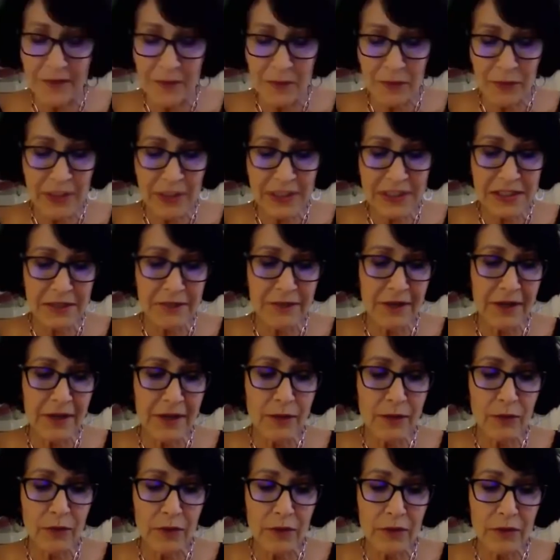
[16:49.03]
impressive,
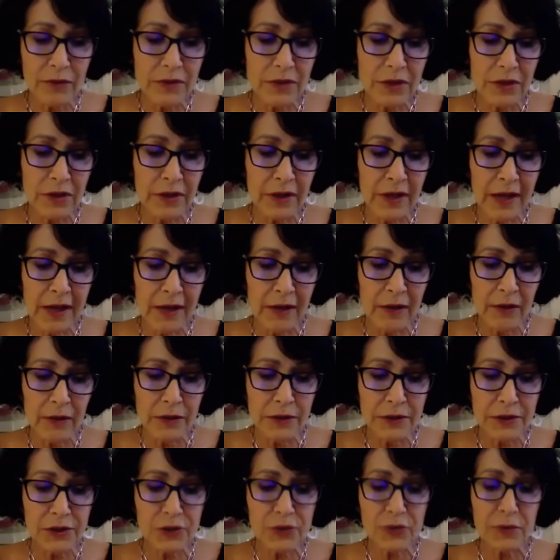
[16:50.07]
I wrote on our
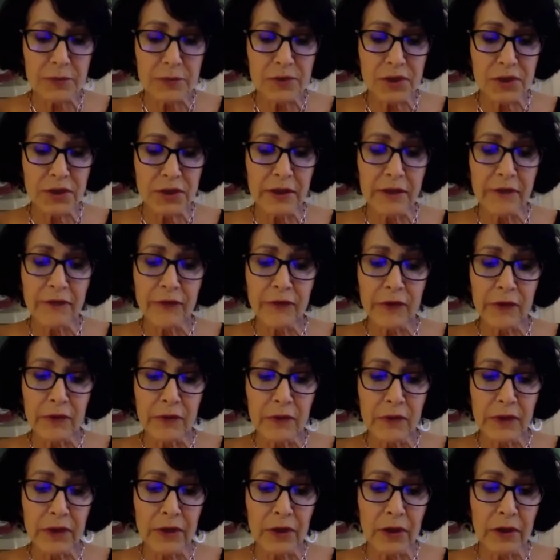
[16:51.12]
description of
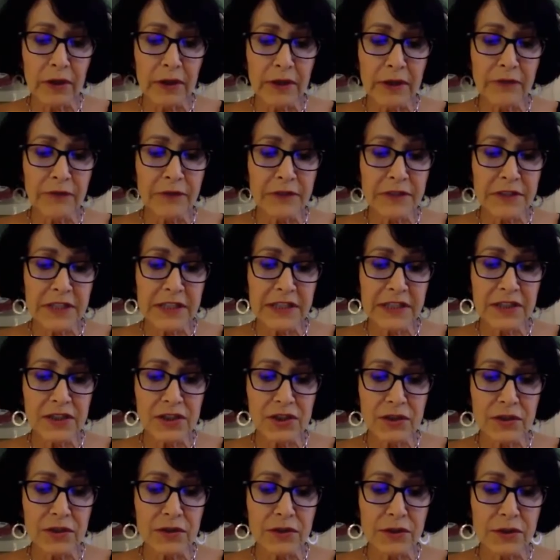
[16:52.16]
you and our
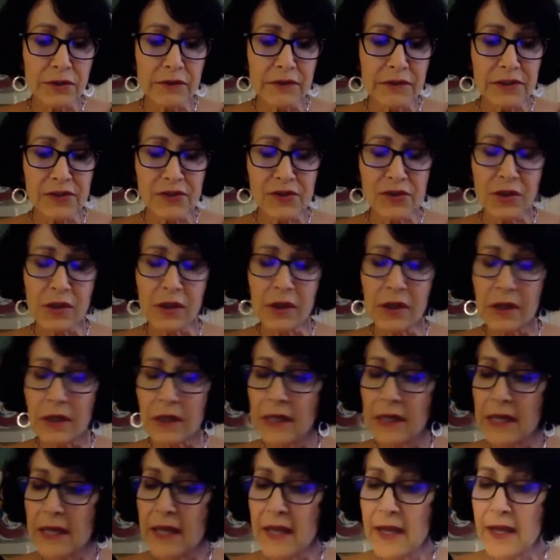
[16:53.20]
invitation to this talk
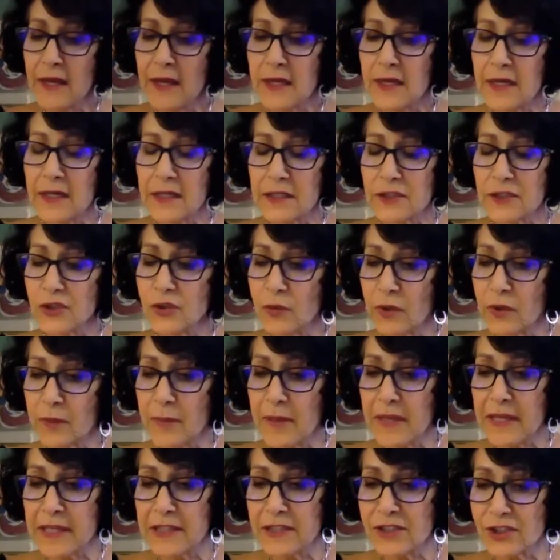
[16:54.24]
to our
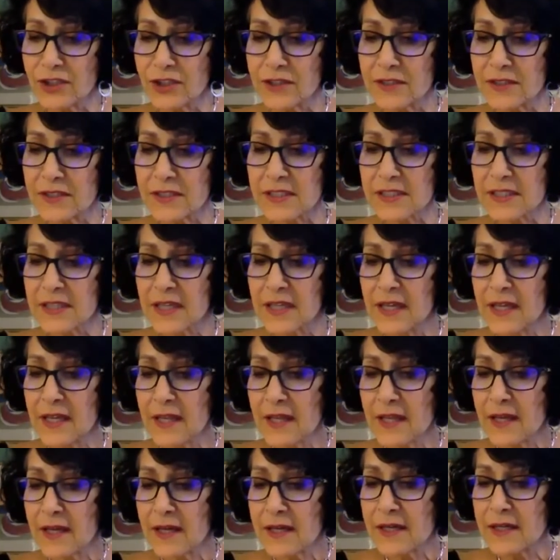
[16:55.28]
patients
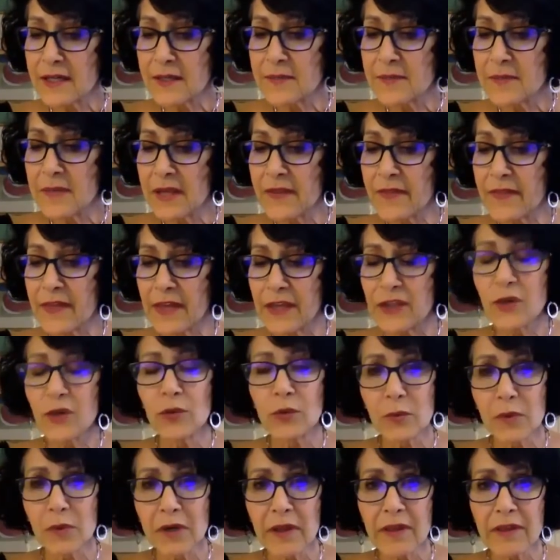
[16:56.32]
that you
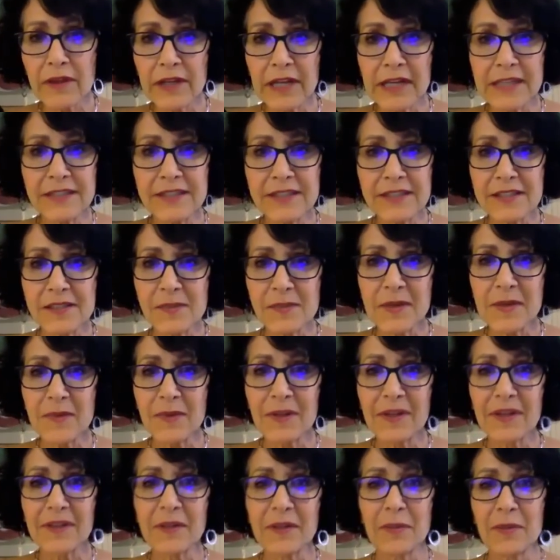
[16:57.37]
were one of the nicest
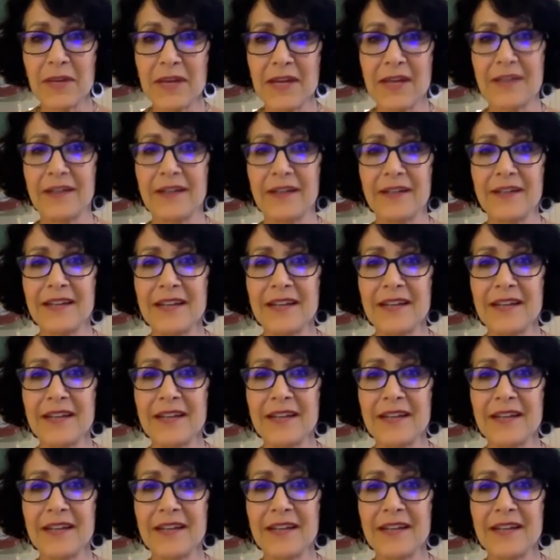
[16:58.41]
people on the planet.